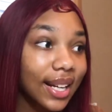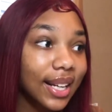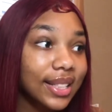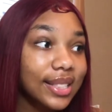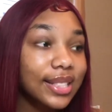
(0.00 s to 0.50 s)

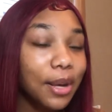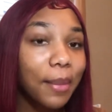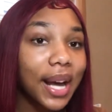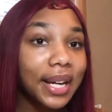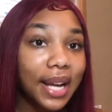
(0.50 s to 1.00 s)

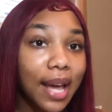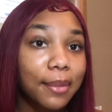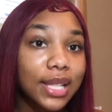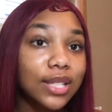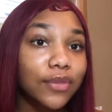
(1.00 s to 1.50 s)
somebody naming
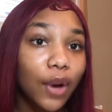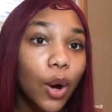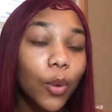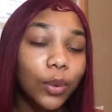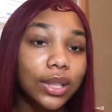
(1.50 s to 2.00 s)
his
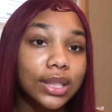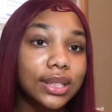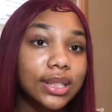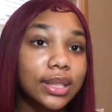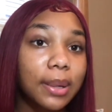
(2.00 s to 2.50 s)
phone
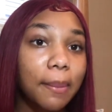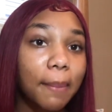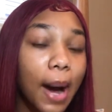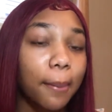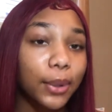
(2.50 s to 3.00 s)
was
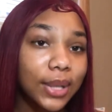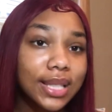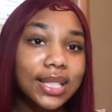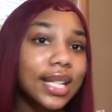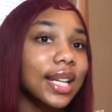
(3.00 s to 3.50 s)
My
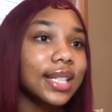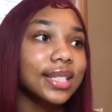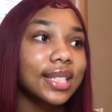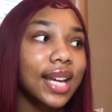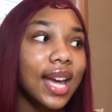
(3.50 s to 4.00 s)
Princess.
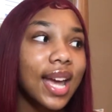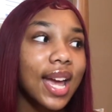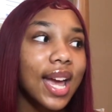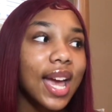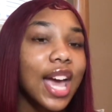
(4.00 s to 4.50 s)

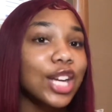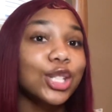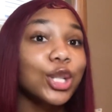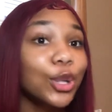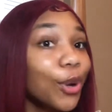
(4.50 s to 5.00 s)
And
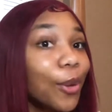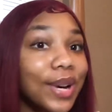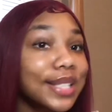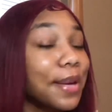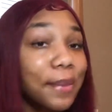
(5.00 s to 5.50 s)
she knew it
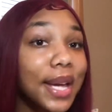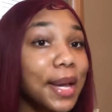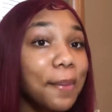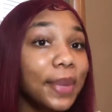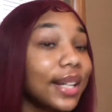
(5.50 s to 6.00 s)
wasn't me
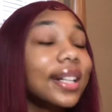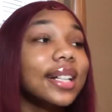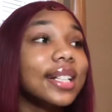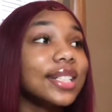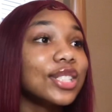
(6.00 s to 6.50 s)

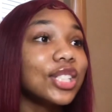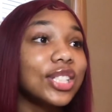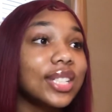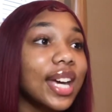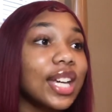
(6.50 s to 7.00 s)
because she
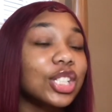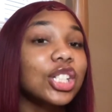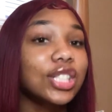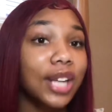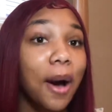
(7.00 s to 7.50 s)
said she
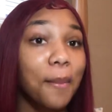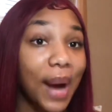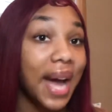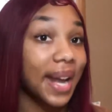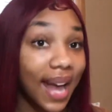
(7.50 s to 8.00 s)
saw
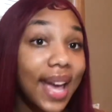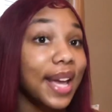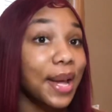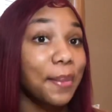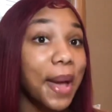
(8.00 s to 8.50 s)
my
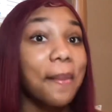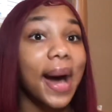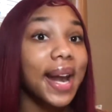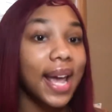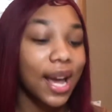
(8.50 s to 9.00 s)
name, and my
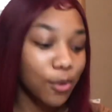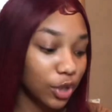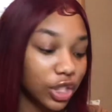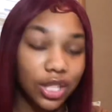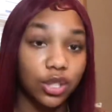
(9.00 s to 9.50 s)
name
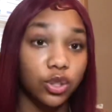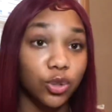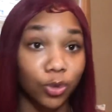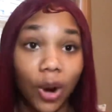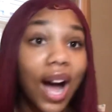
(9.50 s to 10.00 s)
was just
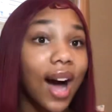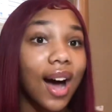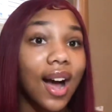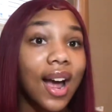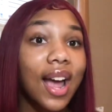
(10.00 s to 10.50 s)
dry.
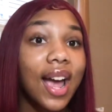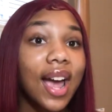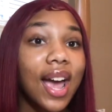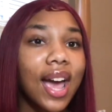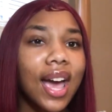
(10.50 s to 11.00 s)

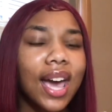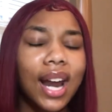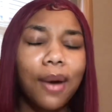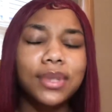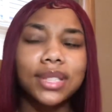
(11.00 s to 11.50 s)
And
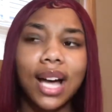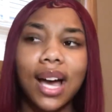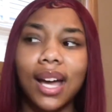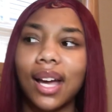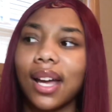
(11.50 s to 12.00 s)
I was
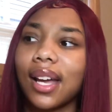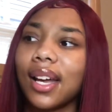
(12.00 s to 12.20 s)
like,